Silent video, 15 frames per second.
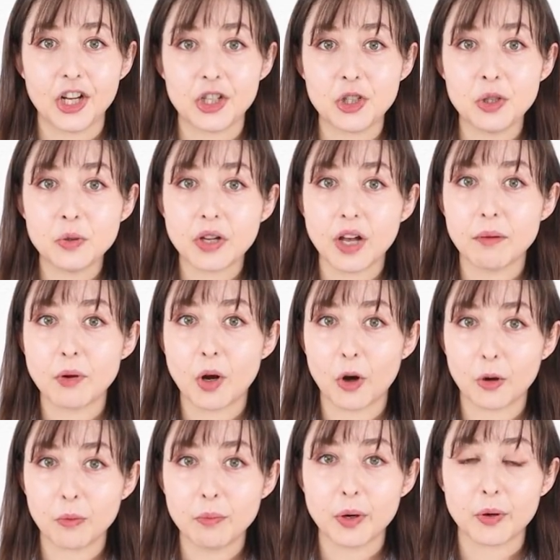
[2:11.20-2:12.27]
You come
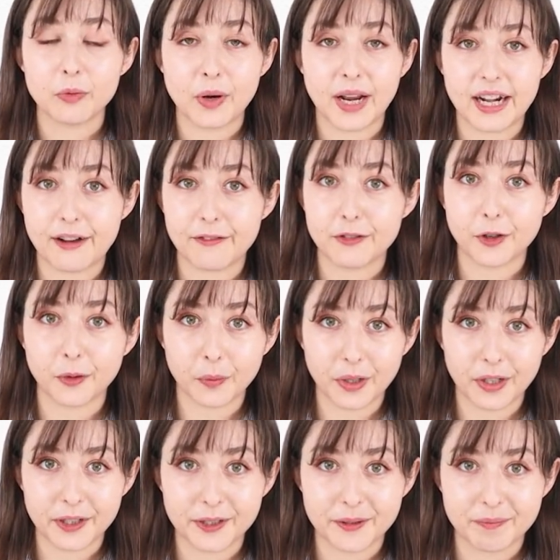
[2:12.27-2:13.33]
home right after
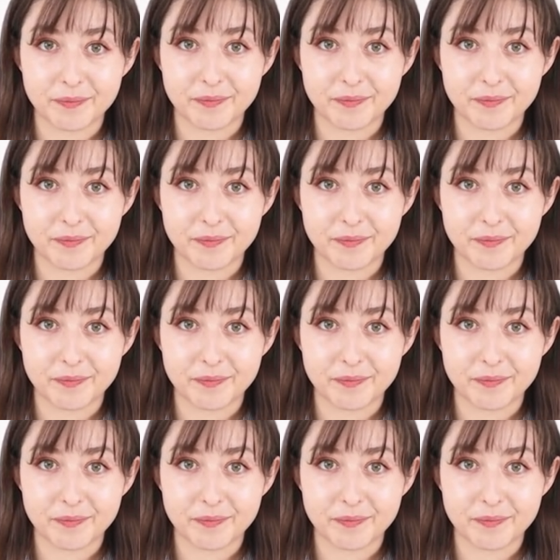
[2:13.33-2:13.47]
work.